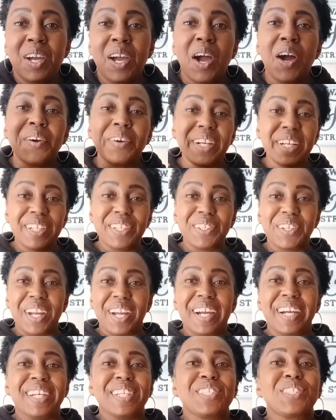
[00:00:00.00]
All right, you
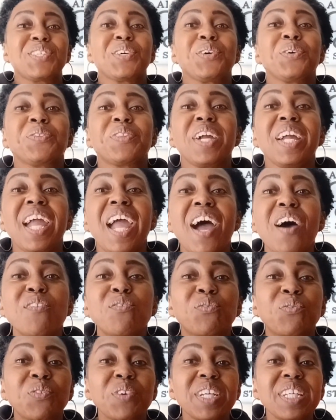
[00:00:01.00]
guys. So they
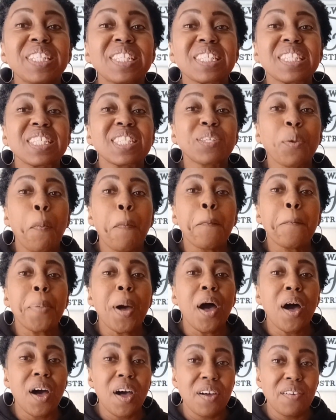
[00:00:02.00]
have Reese's
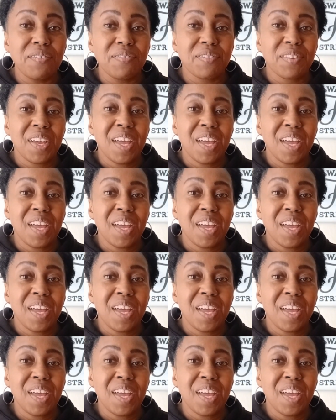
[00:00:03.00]
Puff